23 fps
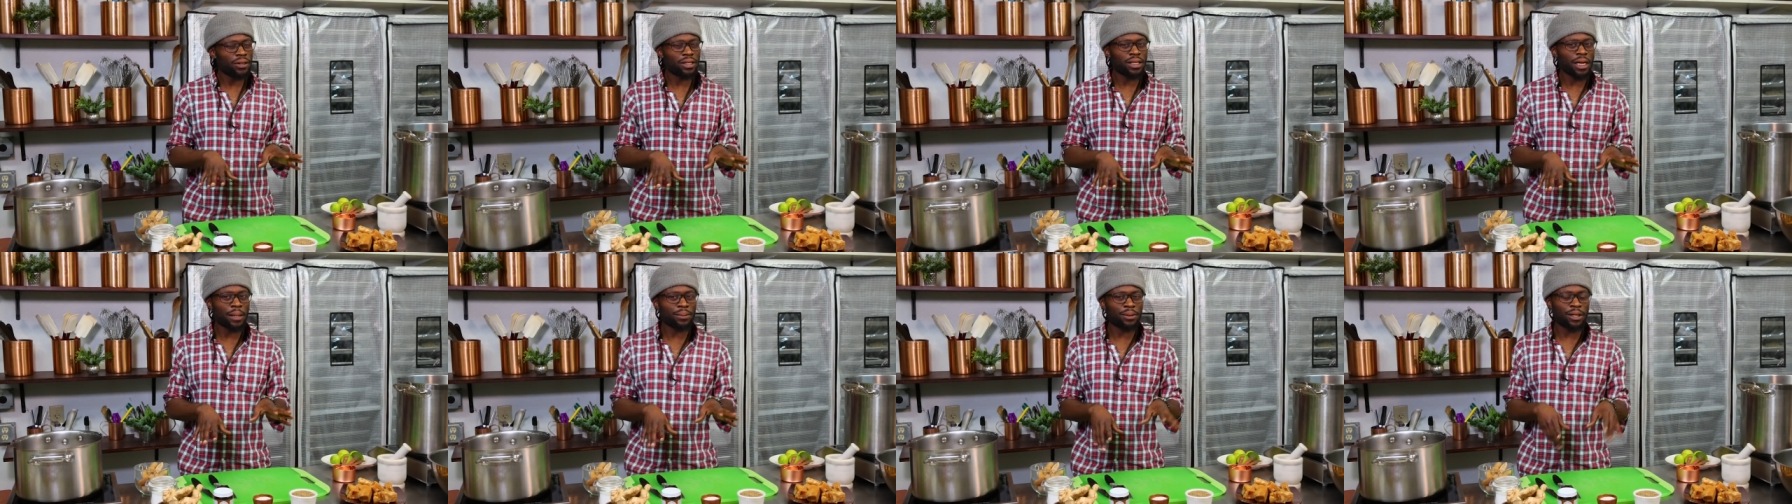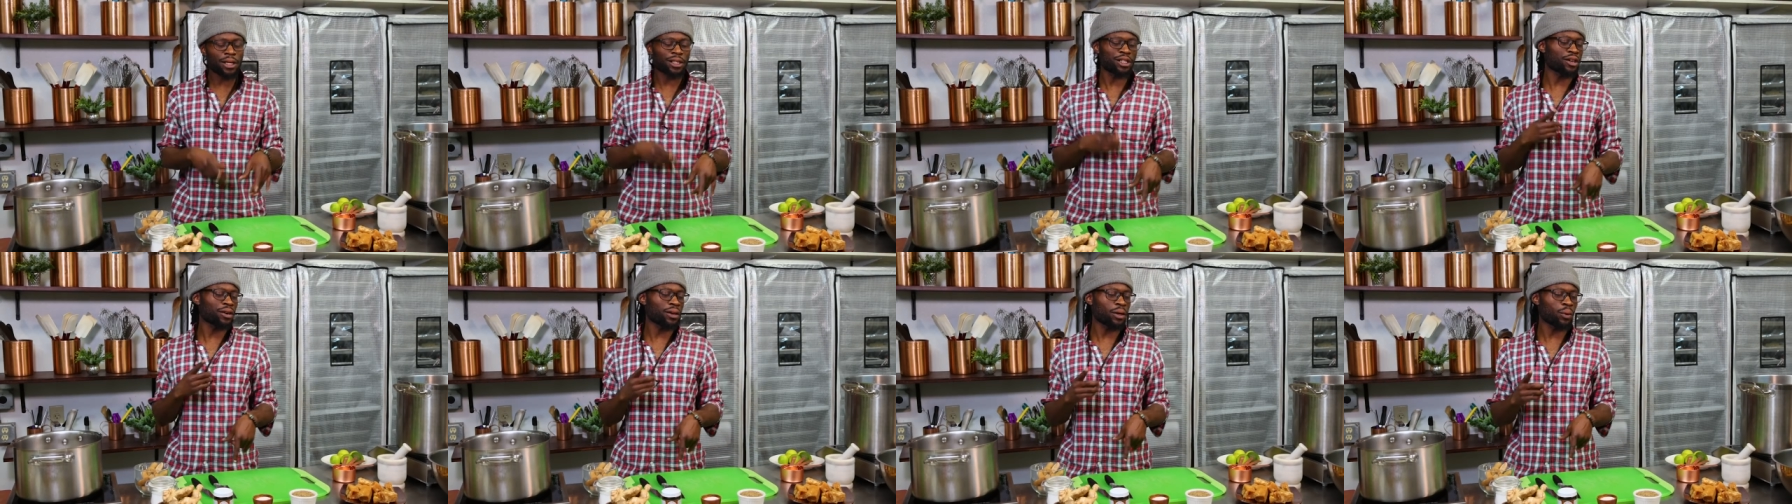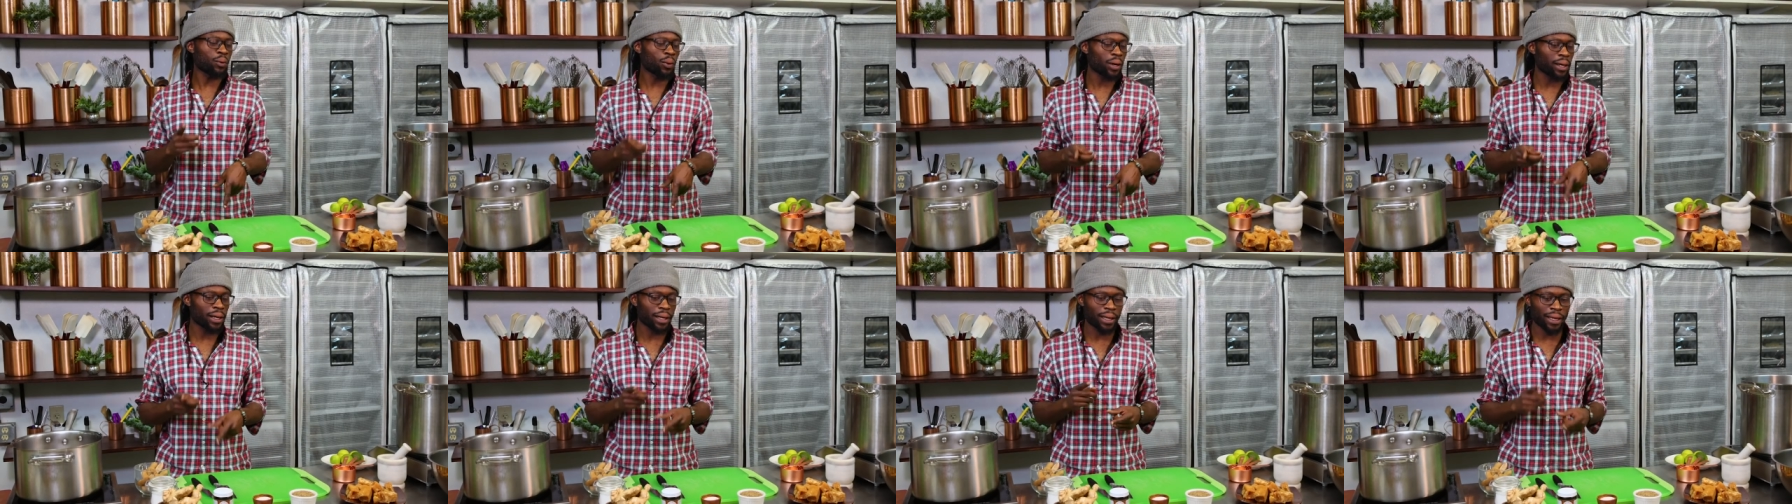steps that you're gonna
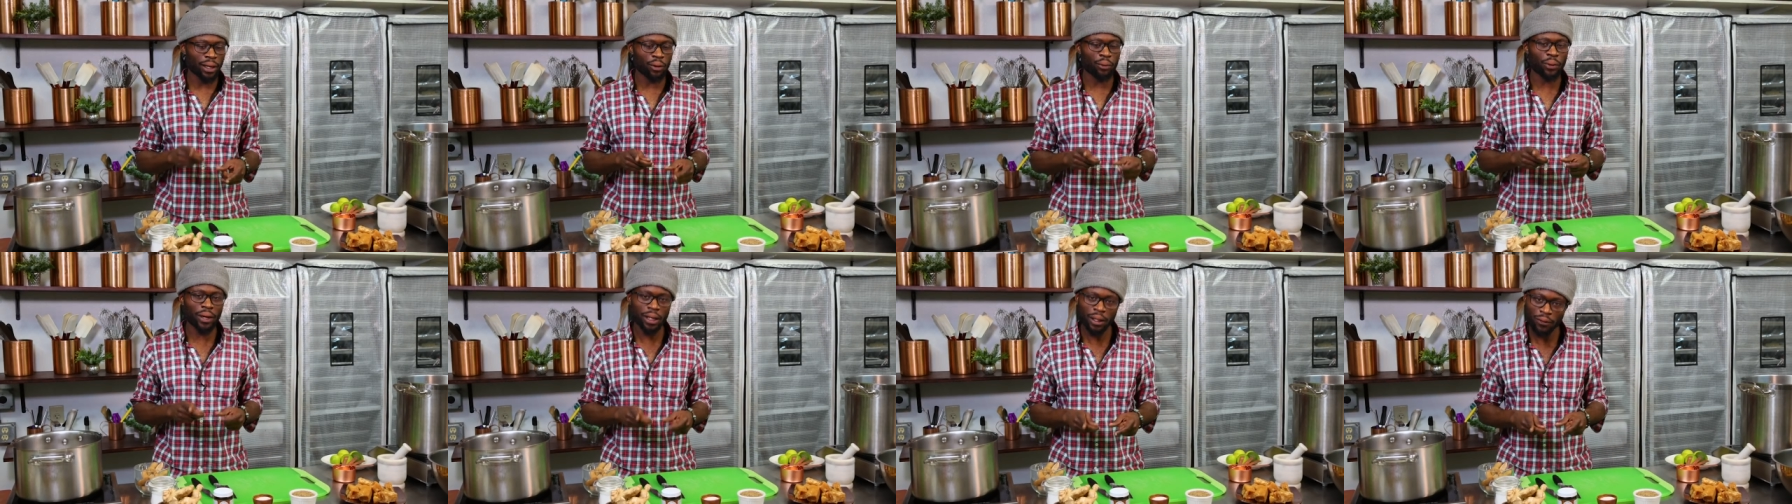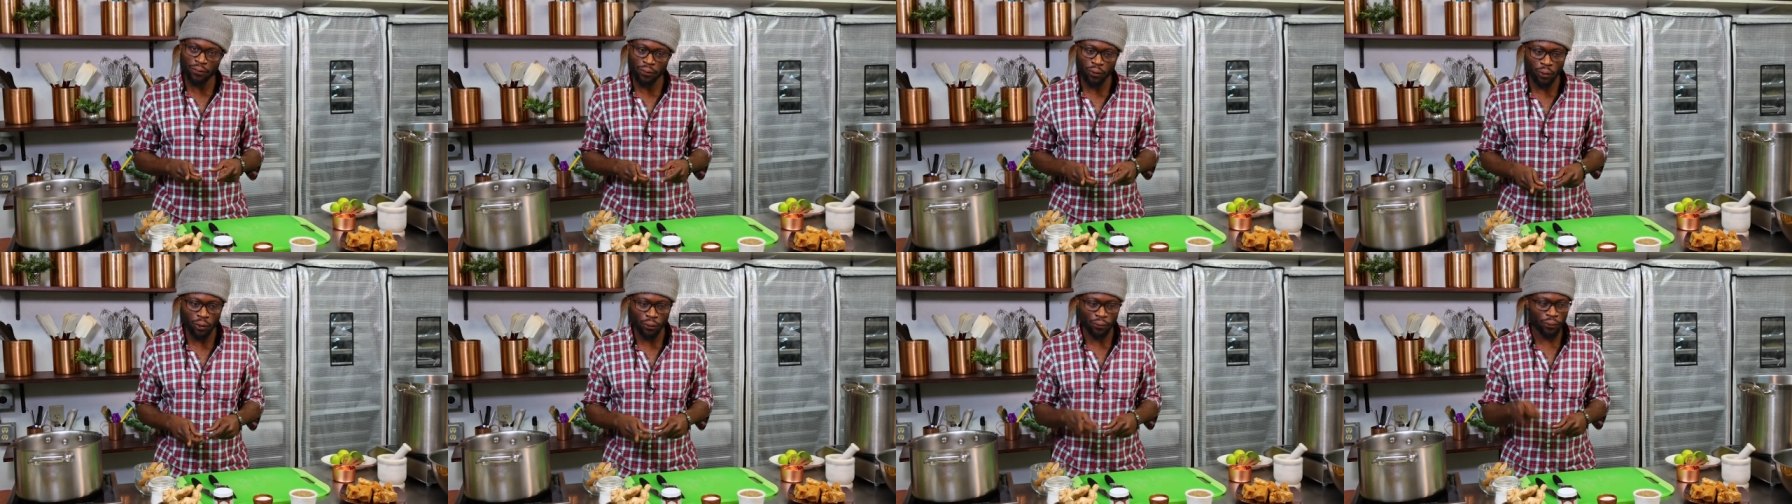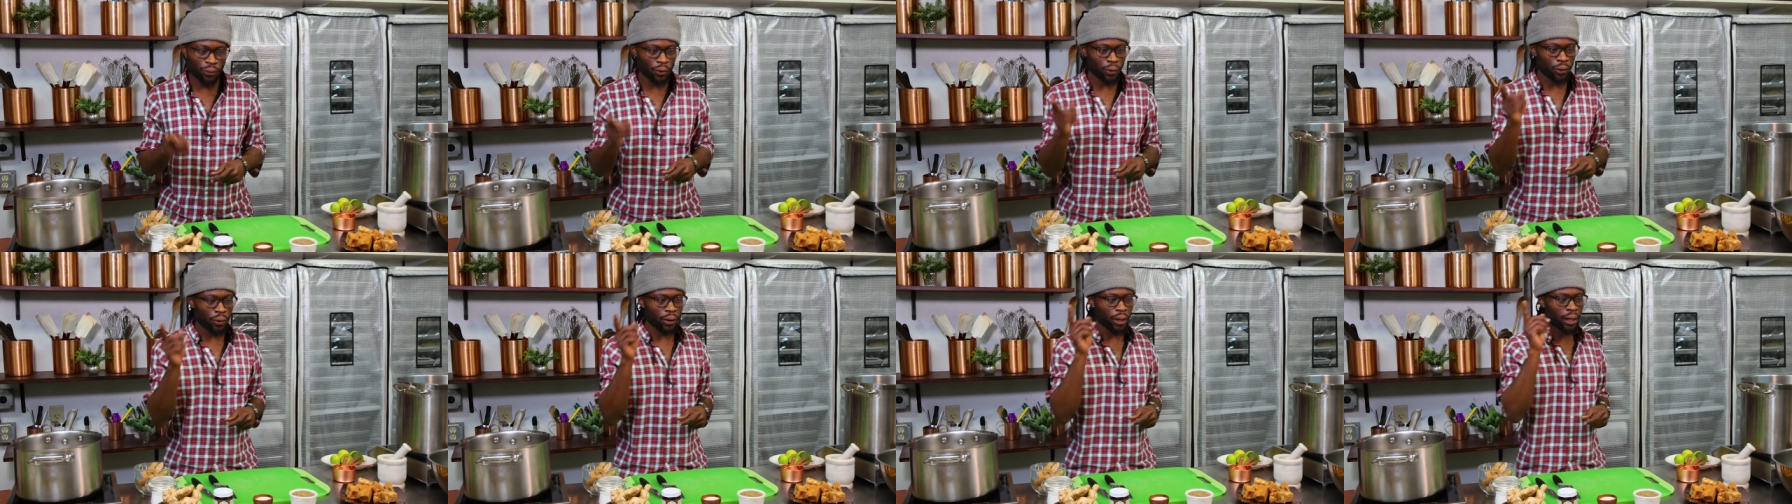wanna get ready for
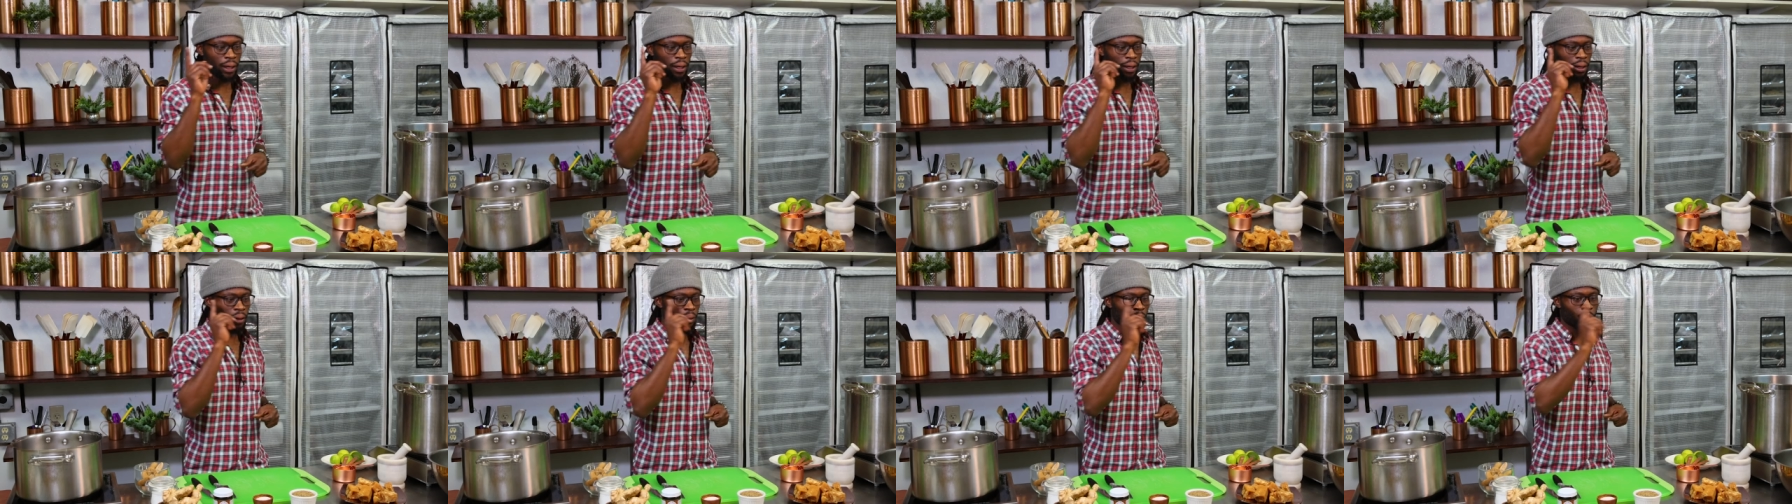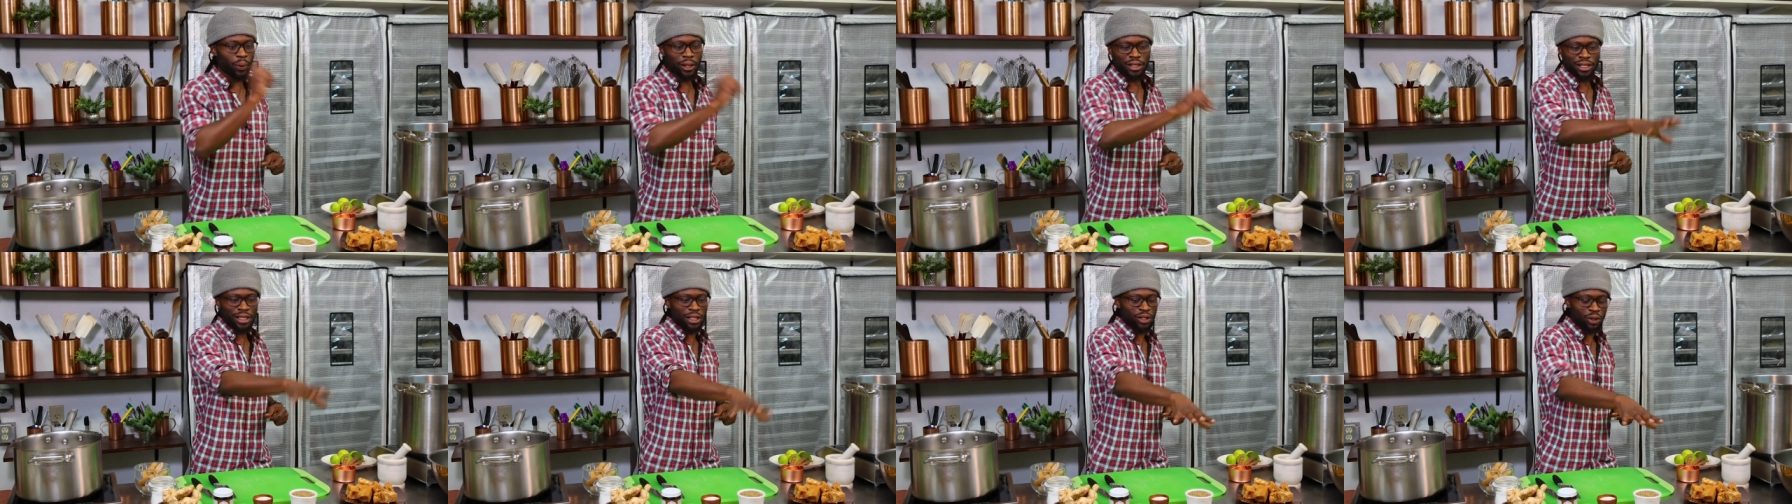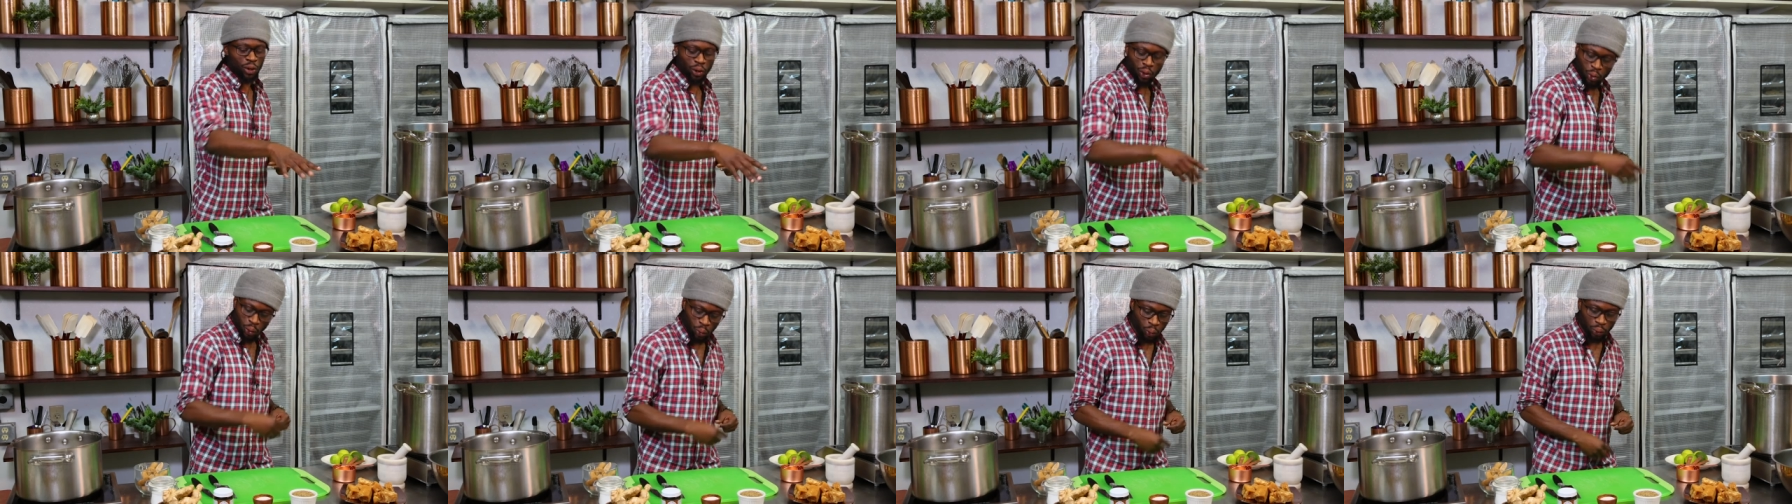for uh, once these
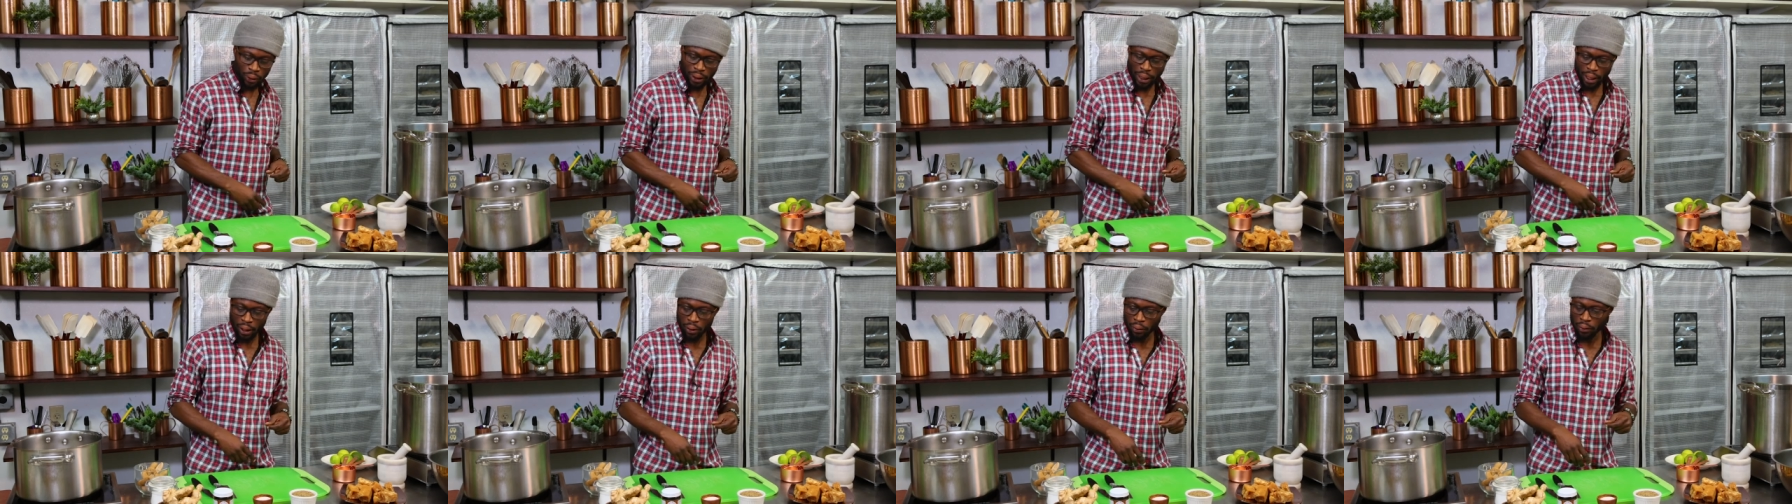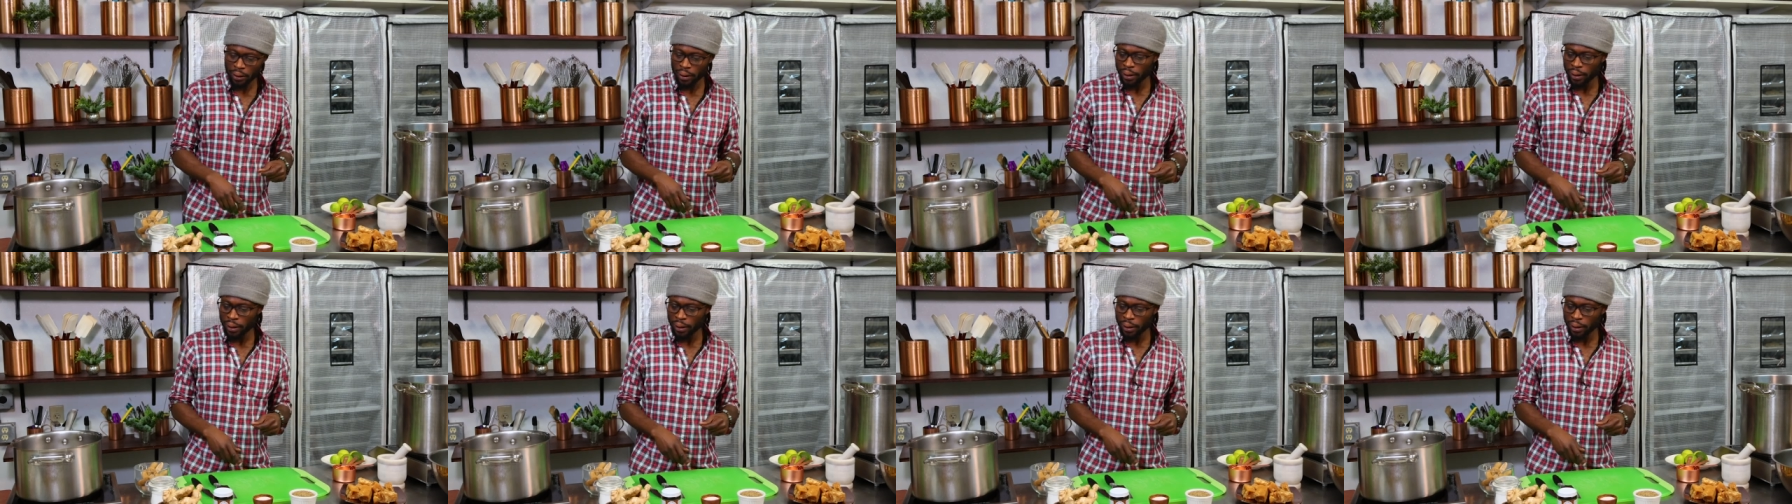are cooled down.